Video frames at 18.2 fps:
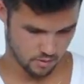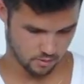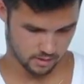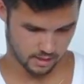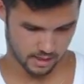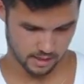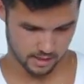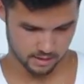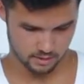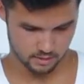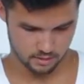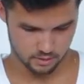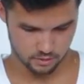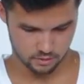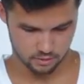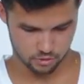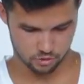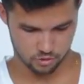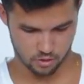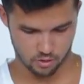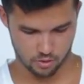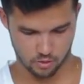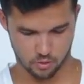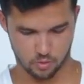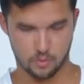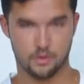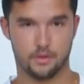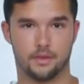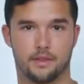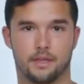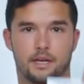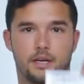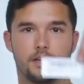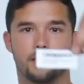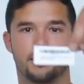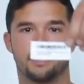Okay, so
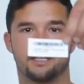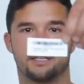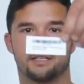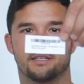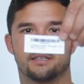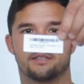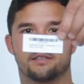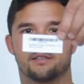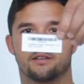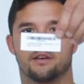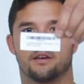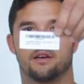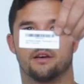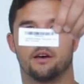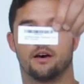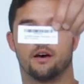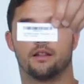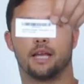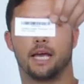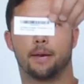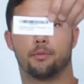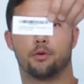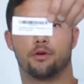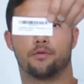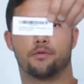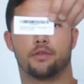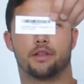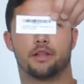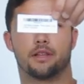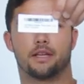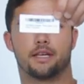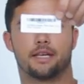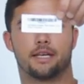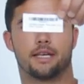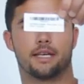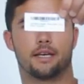there is a label for the
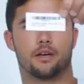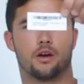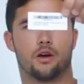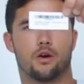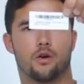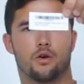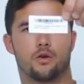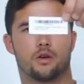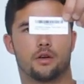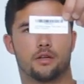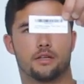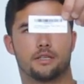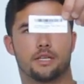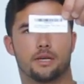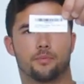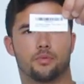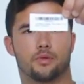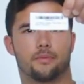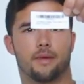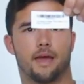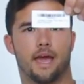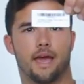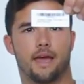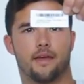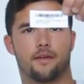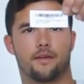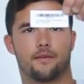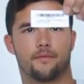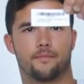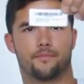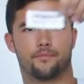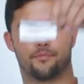Lendingo Diplomat